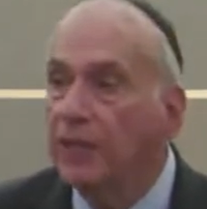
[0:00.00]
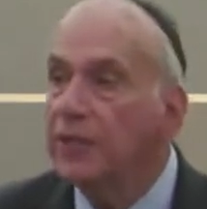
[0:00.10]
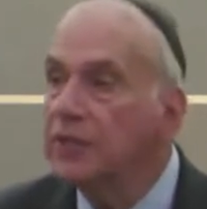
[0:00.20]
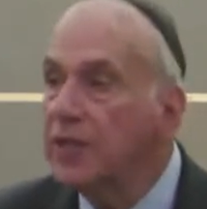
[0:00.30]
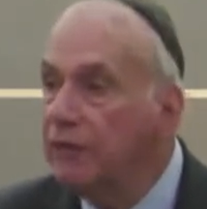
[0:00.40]

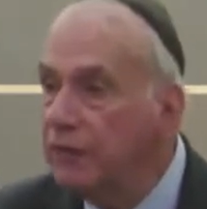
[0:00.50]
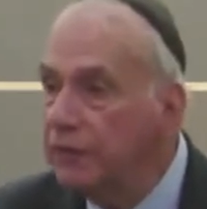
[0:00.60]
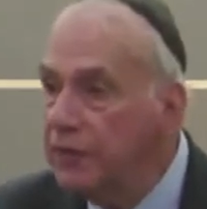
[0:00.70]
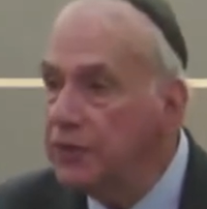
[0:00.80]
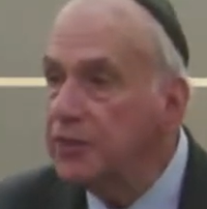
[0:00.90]
The
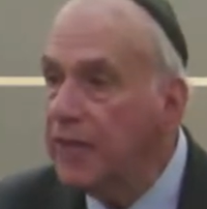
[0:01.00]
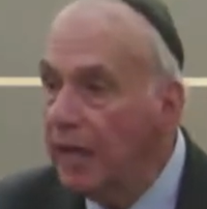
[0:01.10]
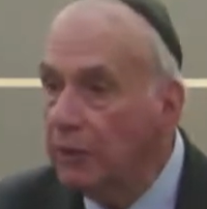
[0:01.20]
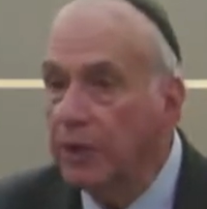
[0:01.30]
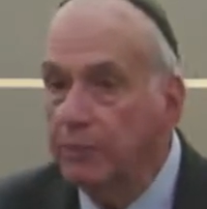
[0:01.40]
Safavids
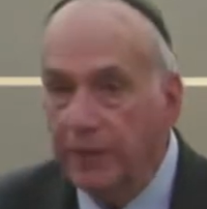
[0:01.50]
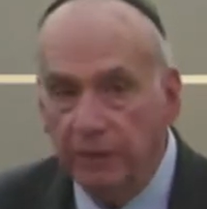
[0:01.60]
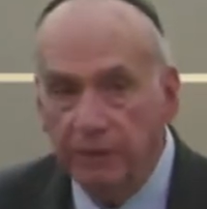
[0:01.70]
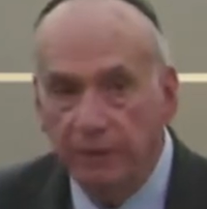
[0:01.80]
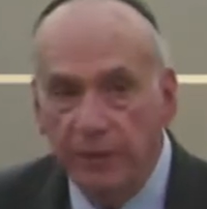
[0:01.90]
now come
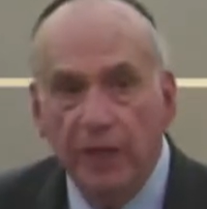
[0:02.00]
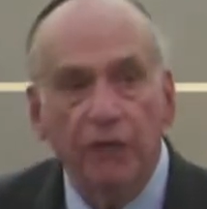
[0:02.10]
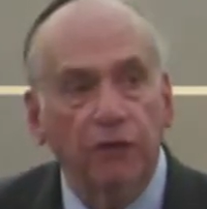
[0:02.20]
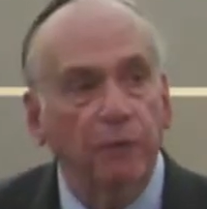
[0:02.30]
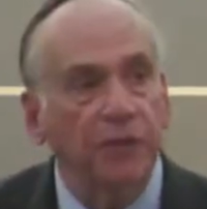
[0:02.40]
in
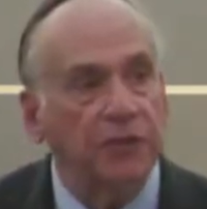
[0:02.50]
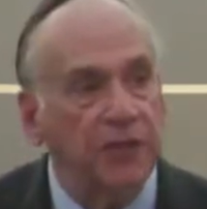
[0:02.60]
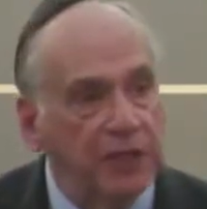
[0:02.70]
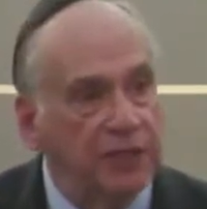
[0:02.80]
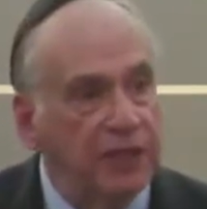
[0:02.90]
from the
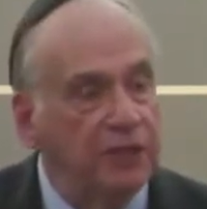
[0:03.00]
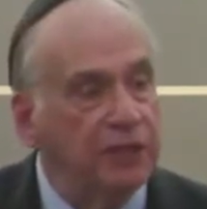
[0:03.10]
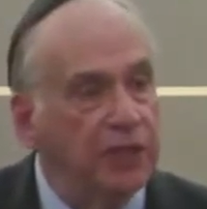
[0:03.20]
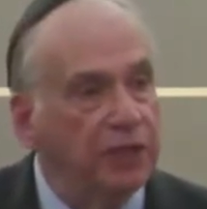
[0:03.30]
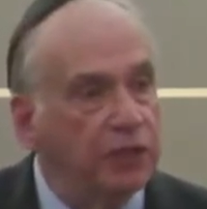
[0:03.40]

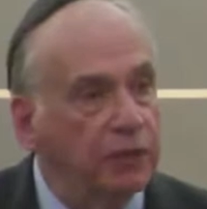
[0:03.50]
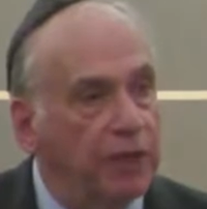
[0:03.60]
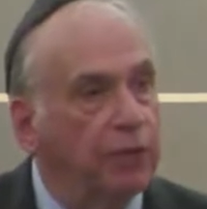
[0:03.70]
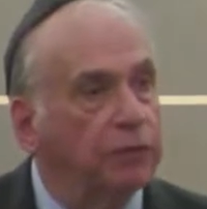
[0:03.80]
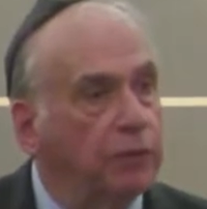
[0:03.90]
16th
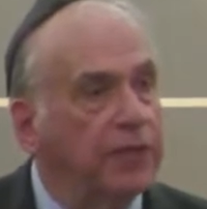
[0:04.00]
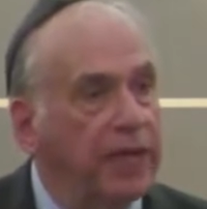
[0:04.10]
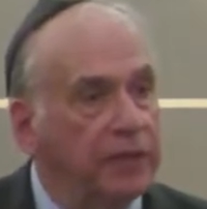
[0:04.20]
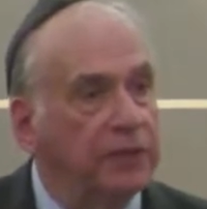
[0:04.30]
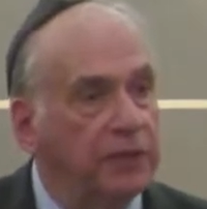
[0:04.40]
century through
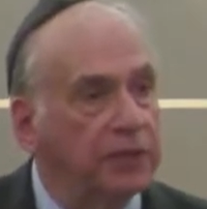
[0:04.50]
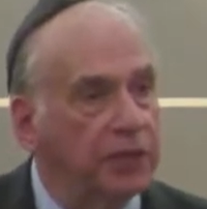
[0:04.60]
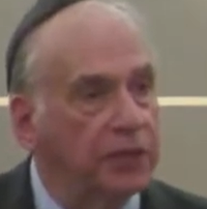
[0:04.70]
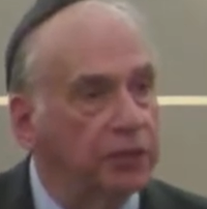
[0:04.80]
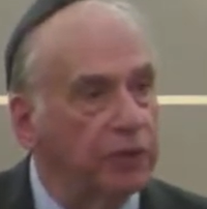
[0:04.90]
the 18th
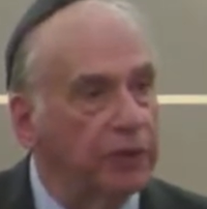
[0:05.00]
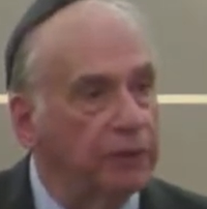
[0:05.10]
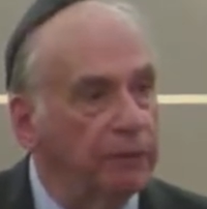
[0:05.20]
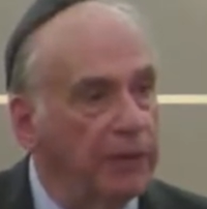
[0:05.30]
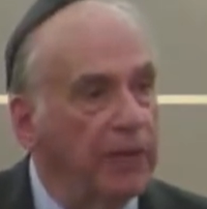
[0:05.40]
century.
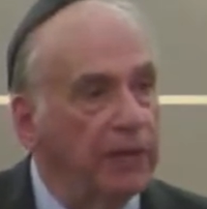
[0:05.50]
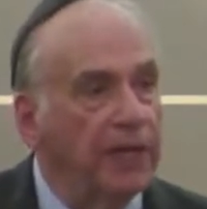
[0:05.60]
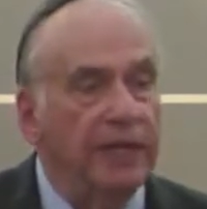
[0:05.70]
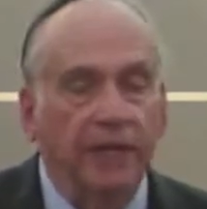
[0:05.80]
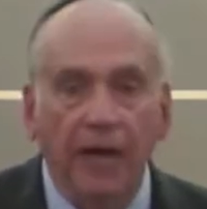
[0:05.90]

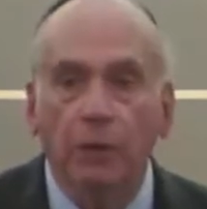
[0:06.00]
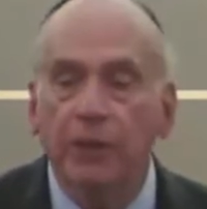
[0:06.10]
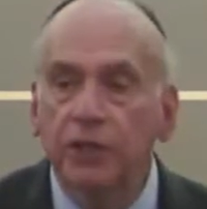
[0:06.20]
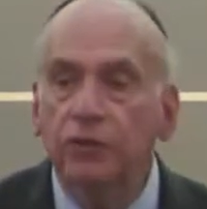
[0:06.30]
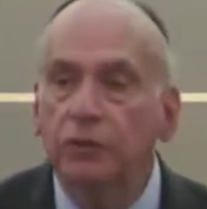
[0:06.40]
They
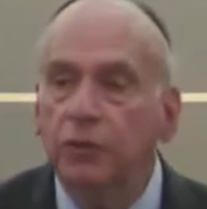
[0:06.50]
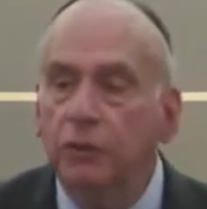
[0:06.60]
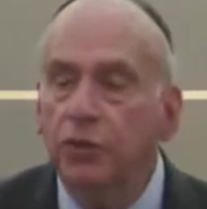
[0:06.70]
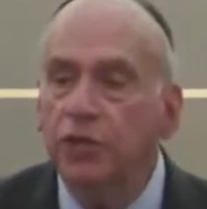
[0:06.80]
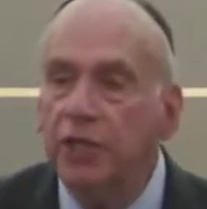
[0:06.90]
now
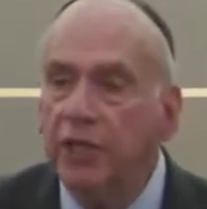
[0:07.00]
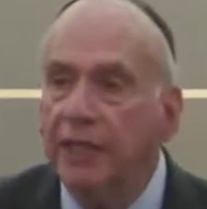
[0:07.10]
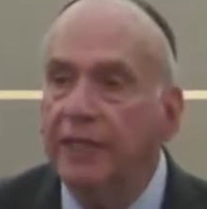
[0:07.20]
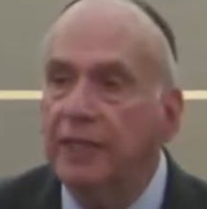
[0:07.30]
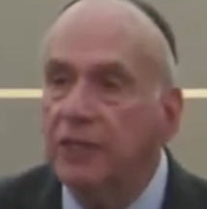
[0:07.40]
introduce
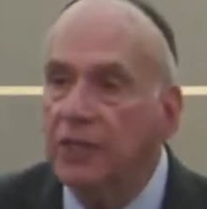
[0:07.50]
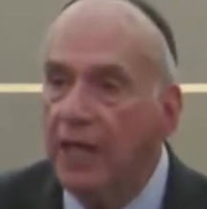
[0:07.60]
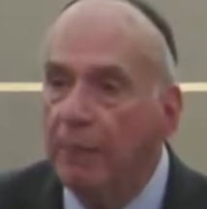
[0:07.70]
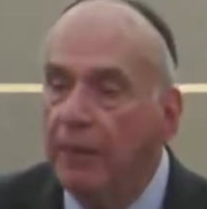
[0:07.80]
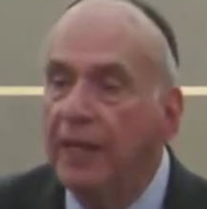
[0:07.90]
Shia
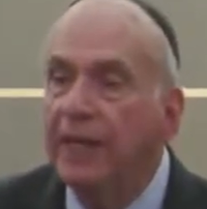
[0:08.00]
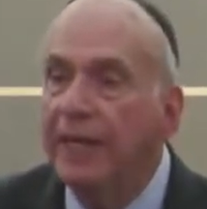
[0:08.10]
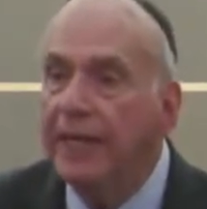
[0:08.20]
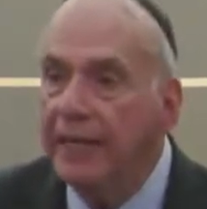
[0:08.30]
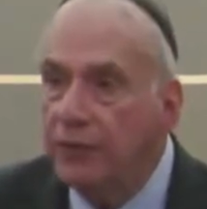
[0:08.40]
Islam
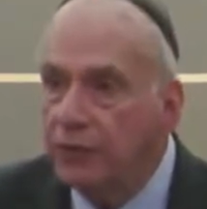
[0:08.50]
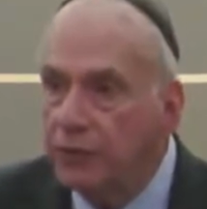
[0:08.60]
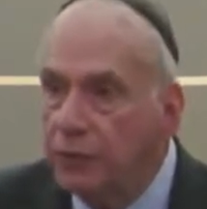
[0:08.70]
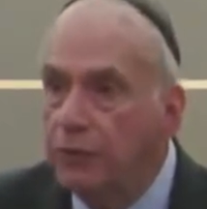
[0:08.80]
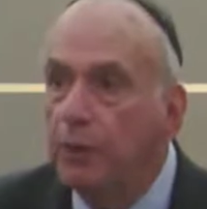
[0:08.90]

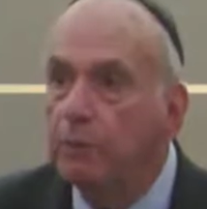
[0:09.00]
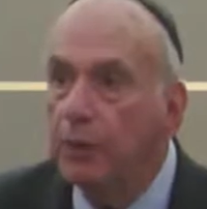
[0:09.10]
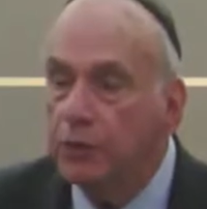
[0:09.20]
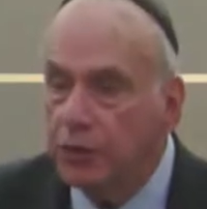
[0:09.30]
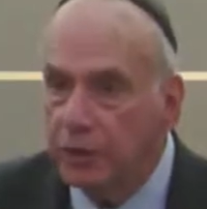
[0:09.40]
into
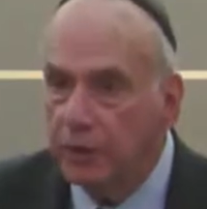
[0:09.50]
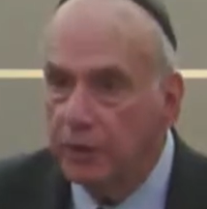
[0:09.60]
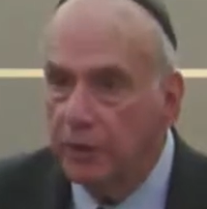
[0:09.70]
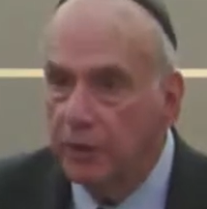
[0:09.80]
Persia.